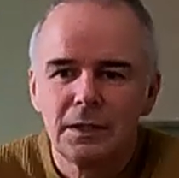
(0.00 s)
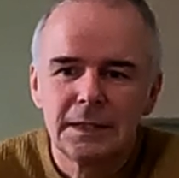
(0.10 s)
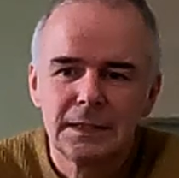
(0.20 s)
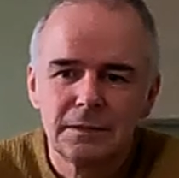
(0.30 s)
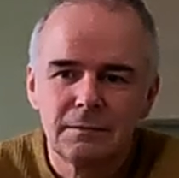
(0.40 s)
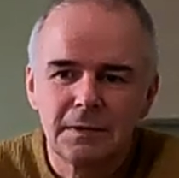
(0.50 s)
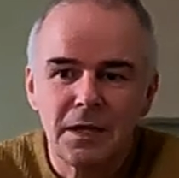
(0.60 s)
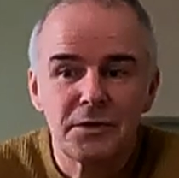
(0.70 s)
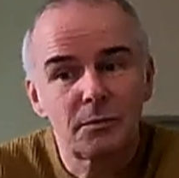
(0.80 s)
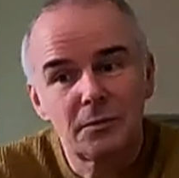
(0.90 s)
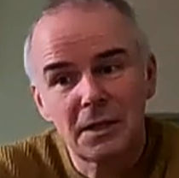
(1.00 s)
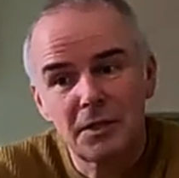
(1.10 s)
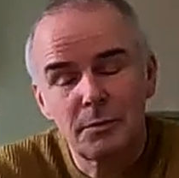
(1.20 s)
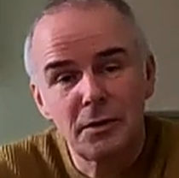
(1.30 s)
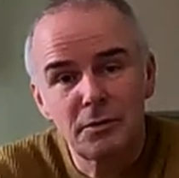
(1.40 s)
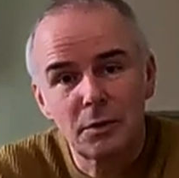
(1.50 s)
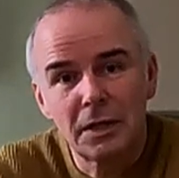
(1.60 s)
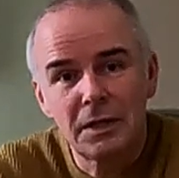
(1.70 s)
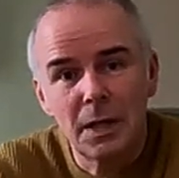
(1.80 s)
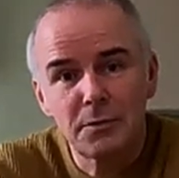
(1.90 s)
Uh, Kans tended to be used with
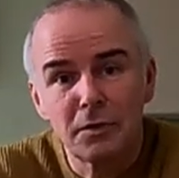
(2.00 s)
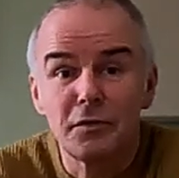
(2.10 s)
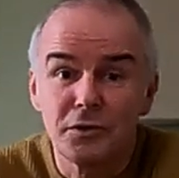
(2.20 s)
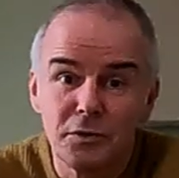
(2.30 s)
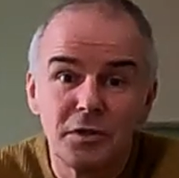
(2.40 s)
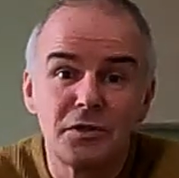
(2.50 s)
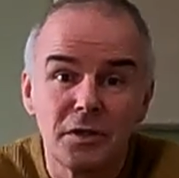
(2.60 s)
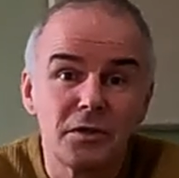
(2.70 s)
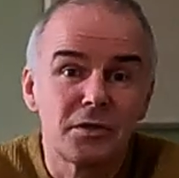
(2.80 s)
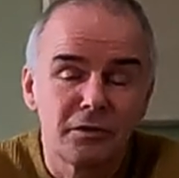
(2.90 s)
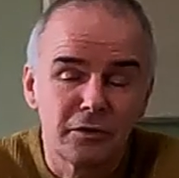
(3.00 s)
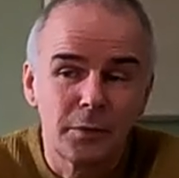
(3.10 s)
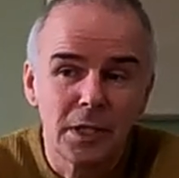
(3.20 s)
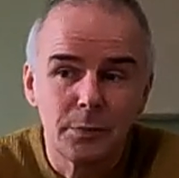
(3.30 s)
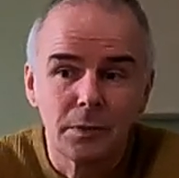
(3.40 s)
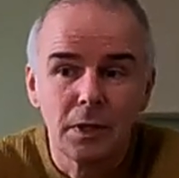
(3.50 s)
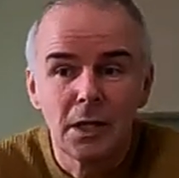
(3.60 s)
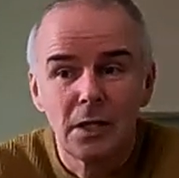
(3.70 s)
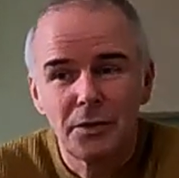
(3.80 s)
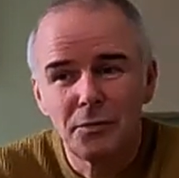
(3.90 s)
Linnaeum stuff and suited certain sorts of people.
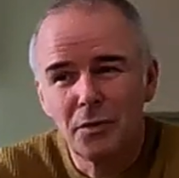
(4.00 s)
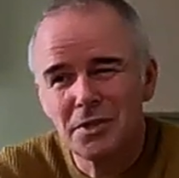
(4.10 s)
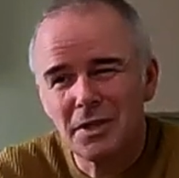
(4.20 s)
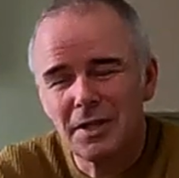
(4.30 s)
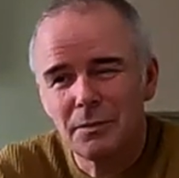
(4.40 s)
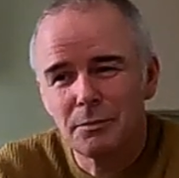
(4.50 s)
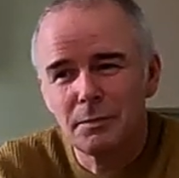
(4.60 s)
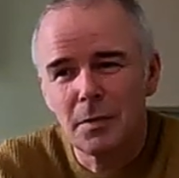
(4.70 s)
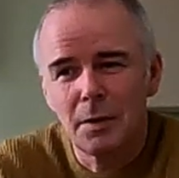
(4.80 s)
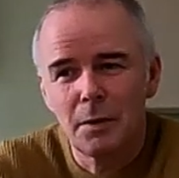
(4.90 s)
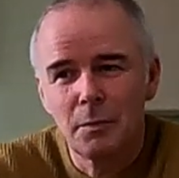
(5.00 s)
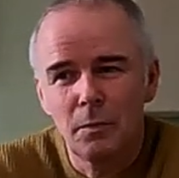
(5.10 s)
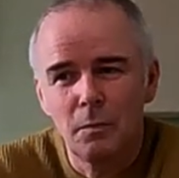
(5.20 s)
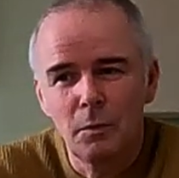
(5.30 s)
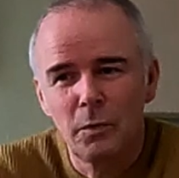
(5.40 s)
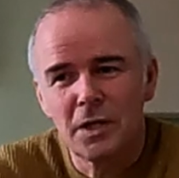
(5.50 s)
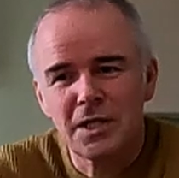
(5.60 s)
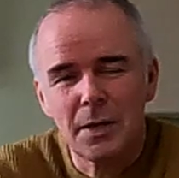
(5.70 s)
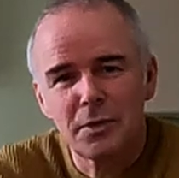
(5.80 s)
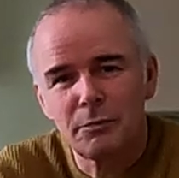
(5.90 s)
The Royds, I think, with the
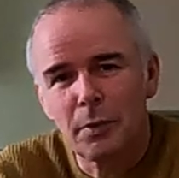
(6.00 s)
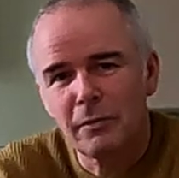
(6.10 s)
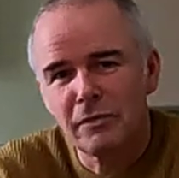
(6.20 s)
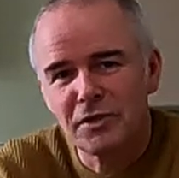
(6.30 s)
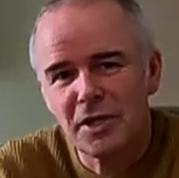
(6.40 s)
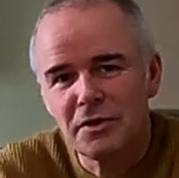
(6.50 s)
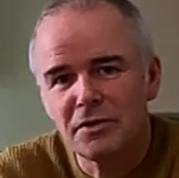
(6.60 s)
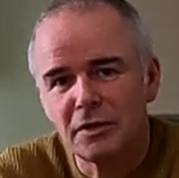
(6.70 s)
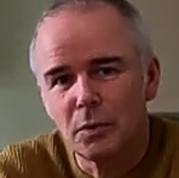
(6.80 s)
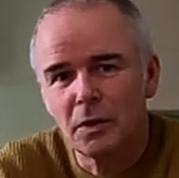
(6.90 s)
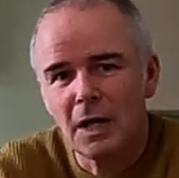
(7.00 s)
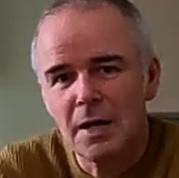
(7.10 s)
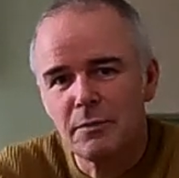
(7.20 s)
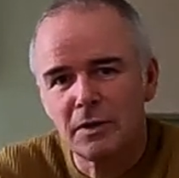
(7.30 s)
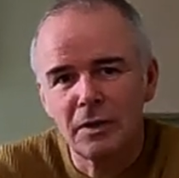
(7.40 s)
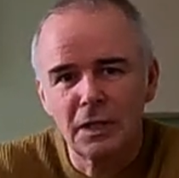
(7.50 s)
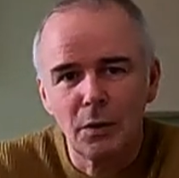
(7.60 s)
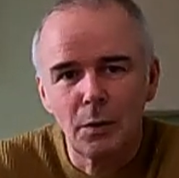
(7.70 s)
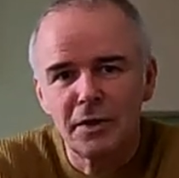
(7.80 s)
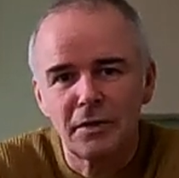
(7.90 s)
exception of probably of the Sintra, were aimed at the
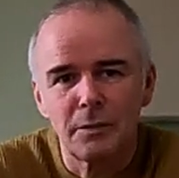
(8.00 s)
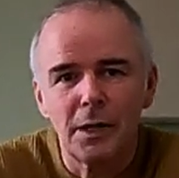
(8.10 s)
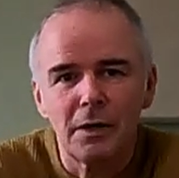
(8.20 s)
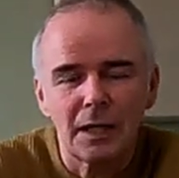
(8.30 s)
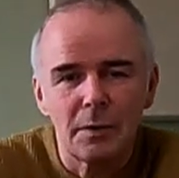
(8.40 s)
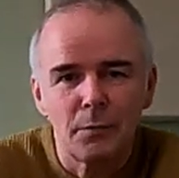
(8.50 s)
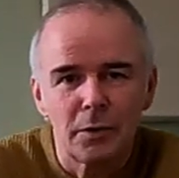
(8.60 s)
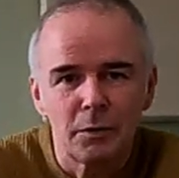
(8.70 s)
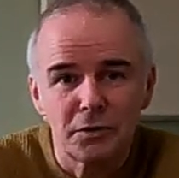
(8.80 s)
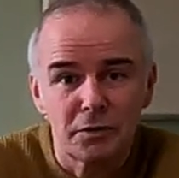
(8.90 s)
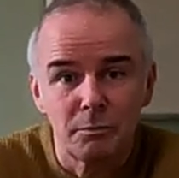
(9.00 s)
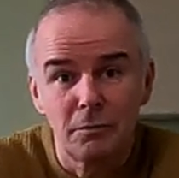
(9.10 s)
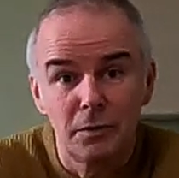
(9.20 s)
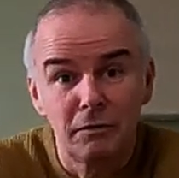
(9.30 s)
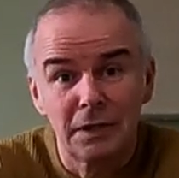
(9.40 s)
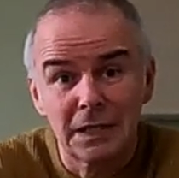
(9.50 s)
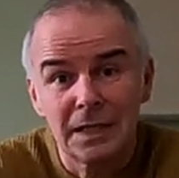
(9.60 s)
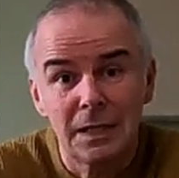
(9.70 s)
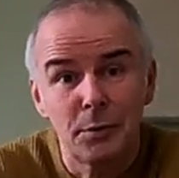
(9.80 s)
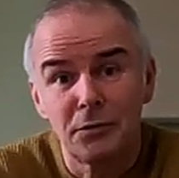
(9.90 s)
lower end of the market, but they were just a lovely,
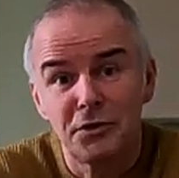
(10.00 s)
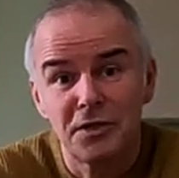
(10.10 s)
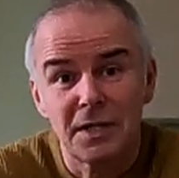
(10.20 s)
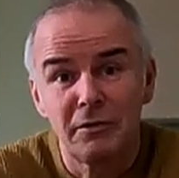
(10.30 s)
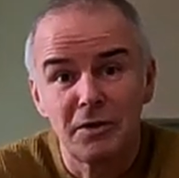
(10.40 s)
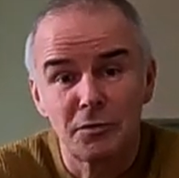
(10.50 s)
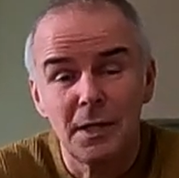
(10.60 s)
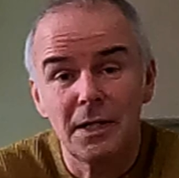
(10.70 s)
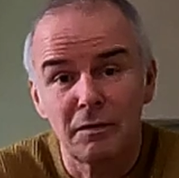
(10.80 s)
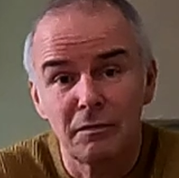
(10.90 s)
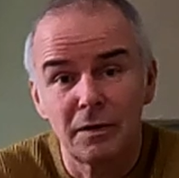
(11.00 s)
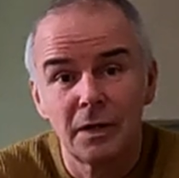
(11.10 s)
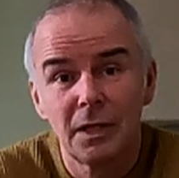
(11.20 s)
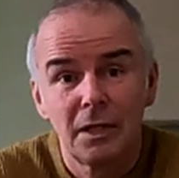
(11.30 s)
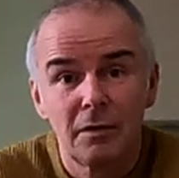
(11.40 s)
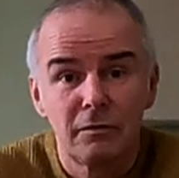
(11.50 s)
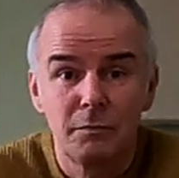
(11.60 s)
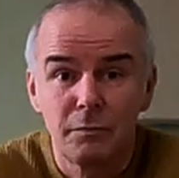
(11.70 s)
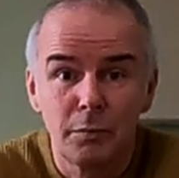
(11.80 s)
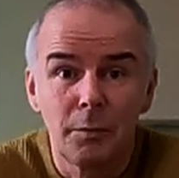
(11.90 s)
clear, punchy sounding speaker for,
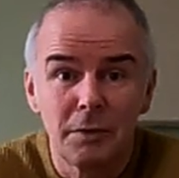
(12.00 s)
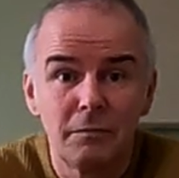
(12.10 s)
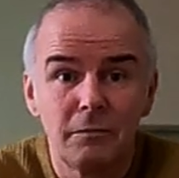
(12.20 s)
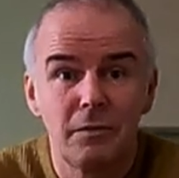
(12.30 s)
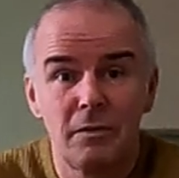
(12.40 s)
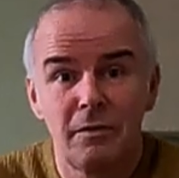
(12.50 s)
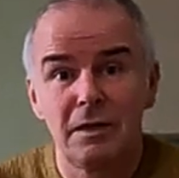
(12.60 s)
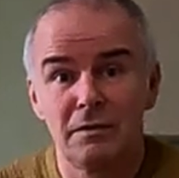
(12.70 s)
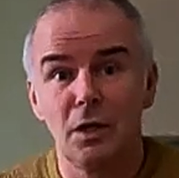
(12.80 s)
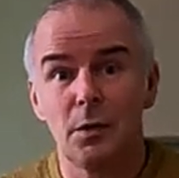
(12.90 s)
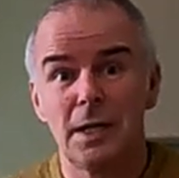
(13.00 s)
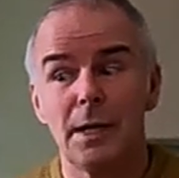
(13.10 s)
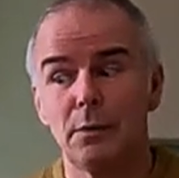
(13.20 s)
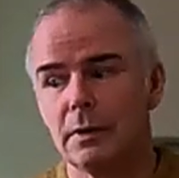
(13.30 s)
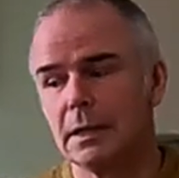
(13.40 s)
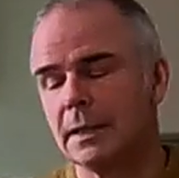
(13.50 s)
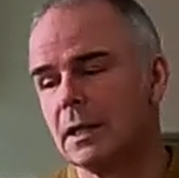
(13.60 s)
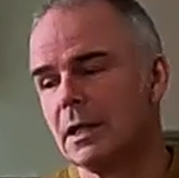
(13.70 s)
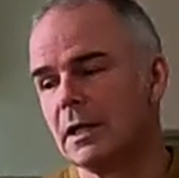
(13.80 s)
for probably things lower down, really.